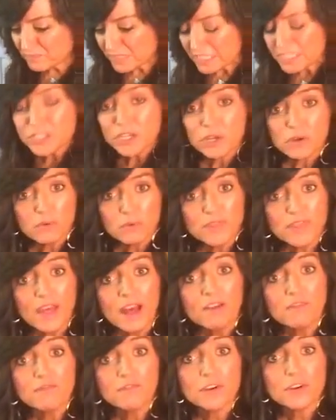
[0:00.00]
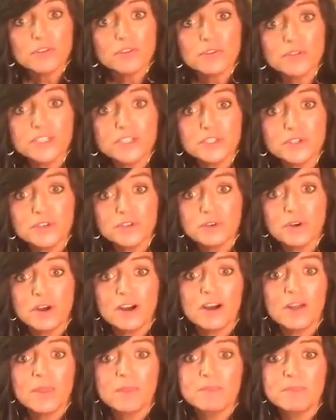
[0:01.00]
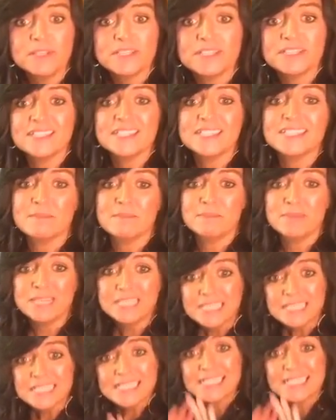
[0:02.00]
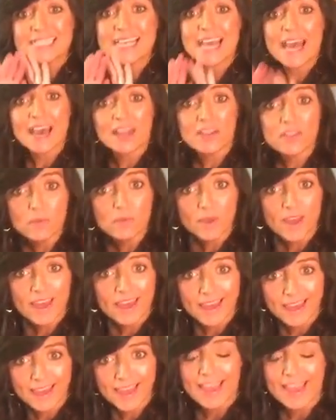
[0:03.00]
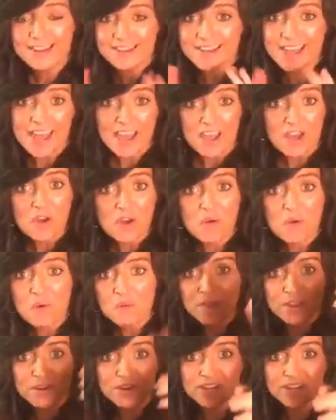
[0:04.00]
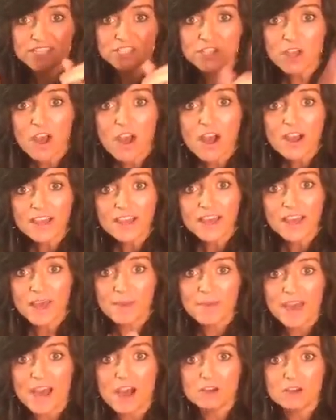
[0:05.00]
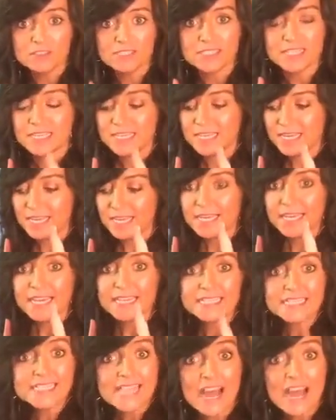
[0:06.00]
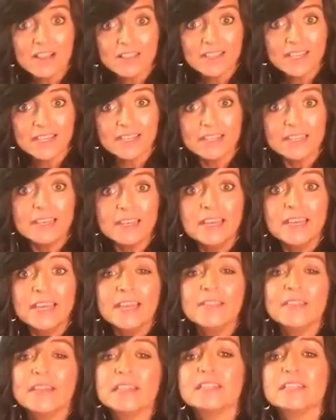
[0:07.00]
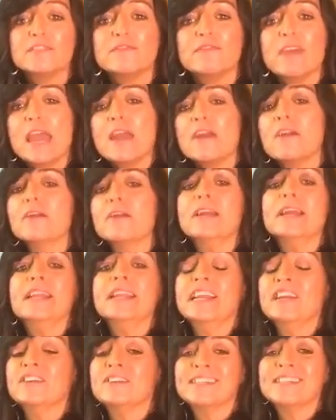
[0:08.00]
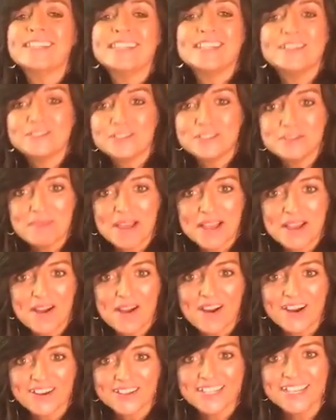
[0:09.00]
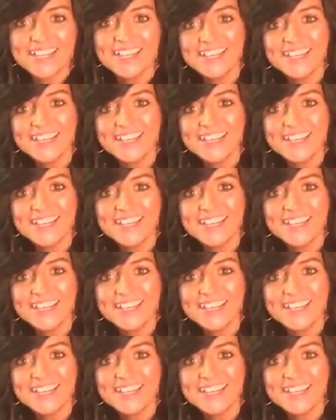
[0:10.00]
So without further ado, all the business is out of the way, and now we are going to talk about a salad that is very near and dear to my heart.